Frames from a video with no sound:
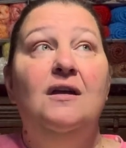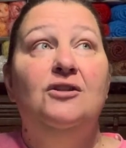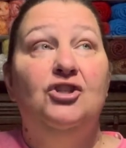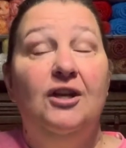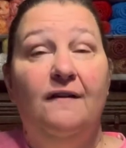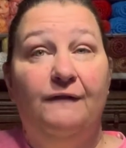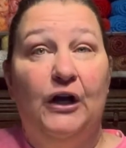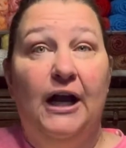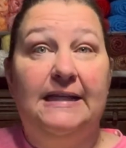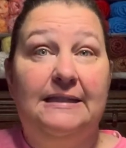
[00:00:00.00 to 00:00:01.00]
Jennifer
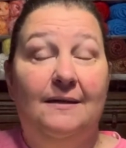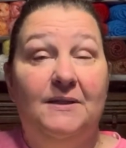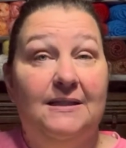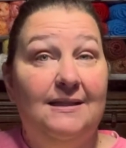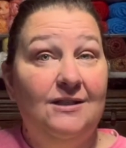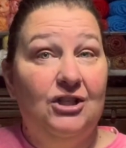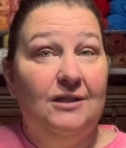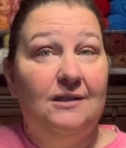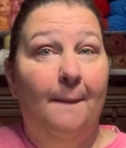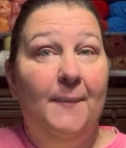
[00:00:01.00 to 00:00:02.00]
at Cinnamon
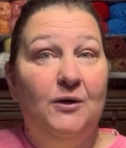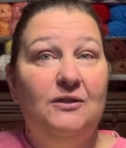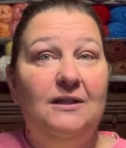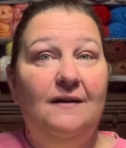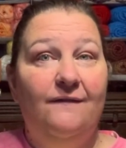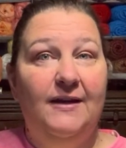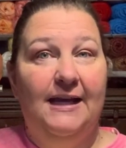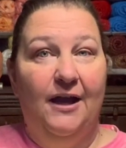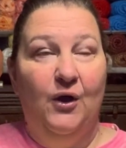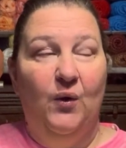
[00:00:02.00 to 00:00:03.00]
Stitches posted a
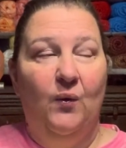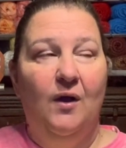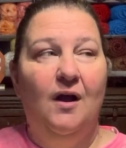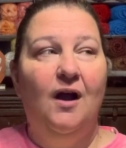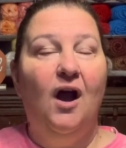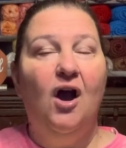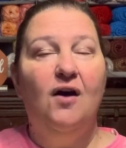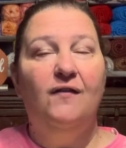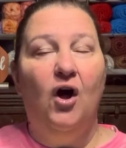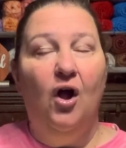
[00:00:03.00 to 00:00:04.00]
video
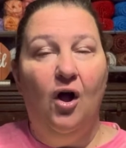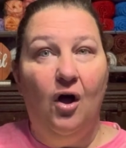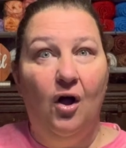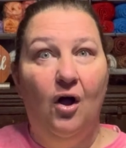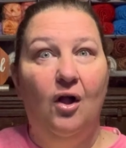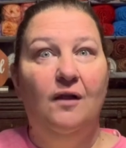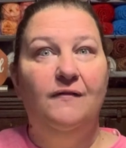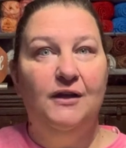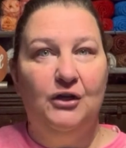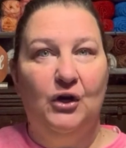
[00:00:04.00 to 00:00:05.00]
of all of the
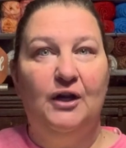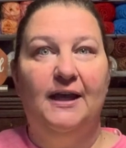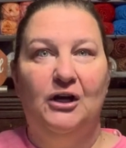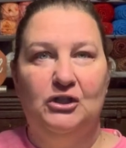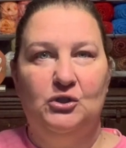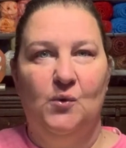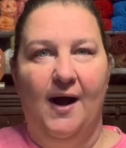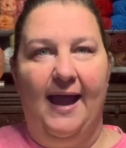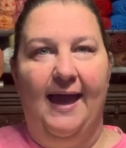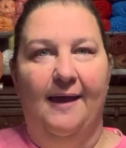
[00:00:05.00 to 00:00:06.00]
yarn that her store
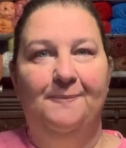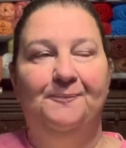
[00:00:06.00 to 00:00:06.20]
had.